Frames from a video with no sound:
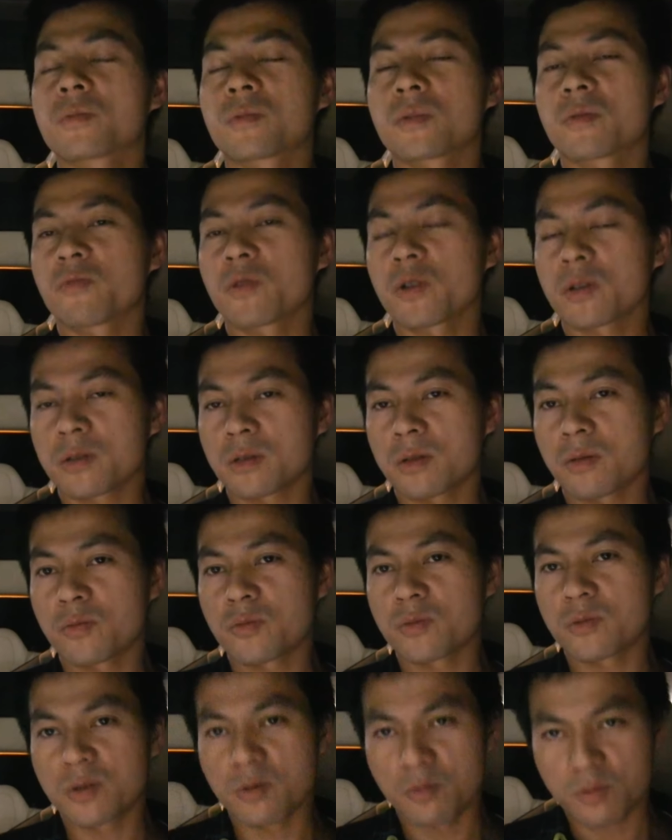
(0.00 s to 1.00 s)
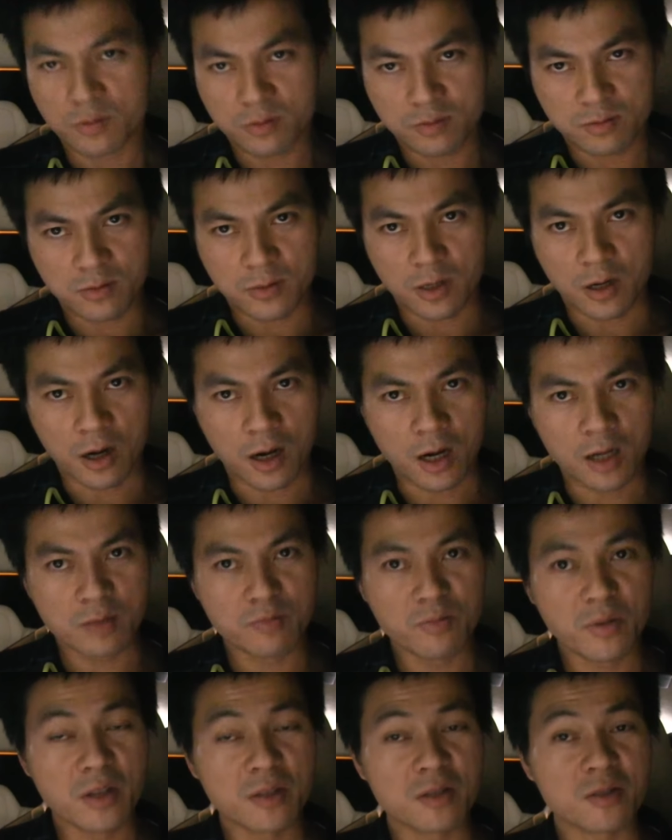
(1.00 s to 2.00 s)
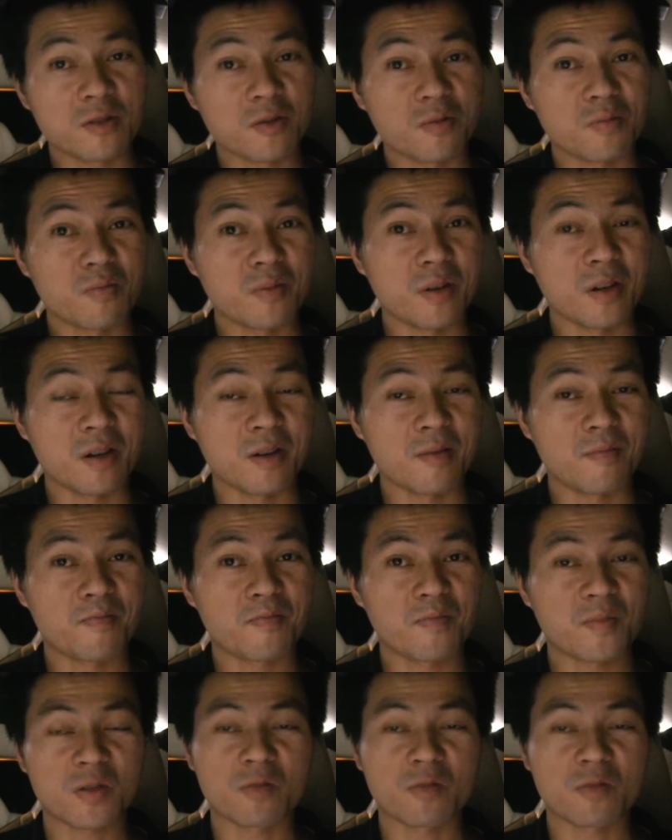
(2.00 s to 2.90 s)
because the, the there has been some um,